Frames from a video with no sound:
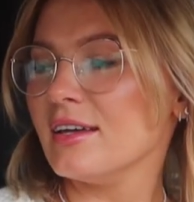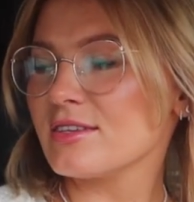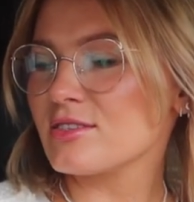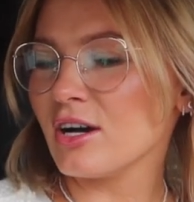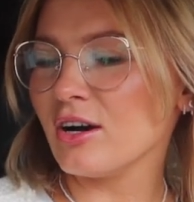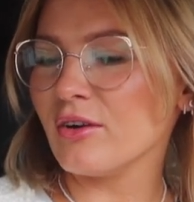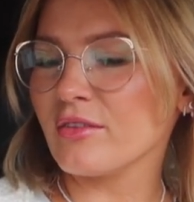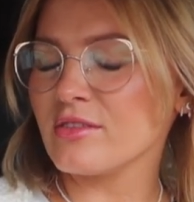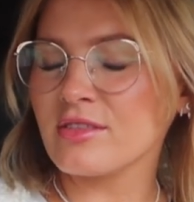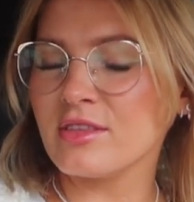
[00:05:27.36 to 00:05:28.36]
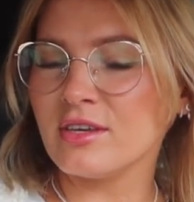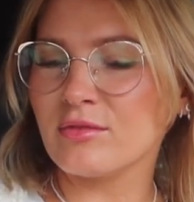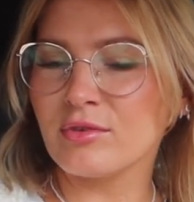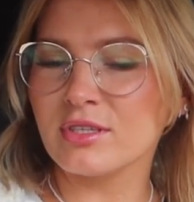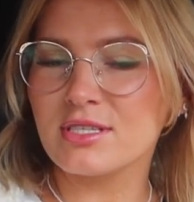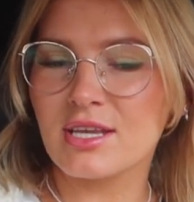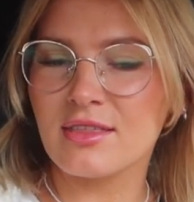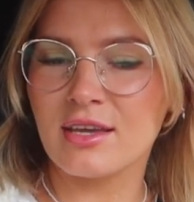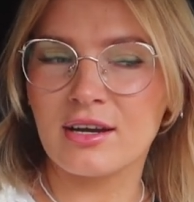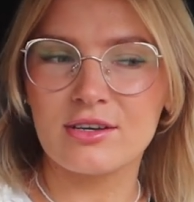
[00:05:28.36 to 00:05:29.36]
So the real
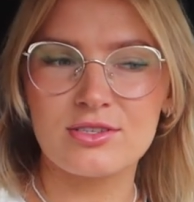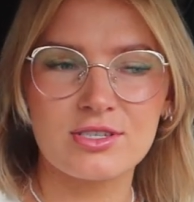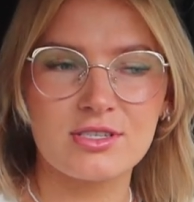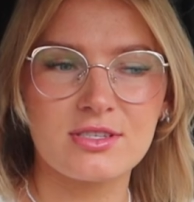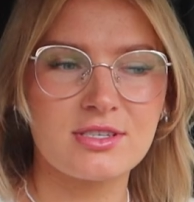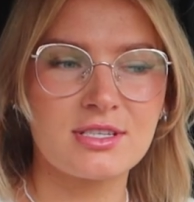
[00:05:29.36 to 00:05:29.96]
estate there is just,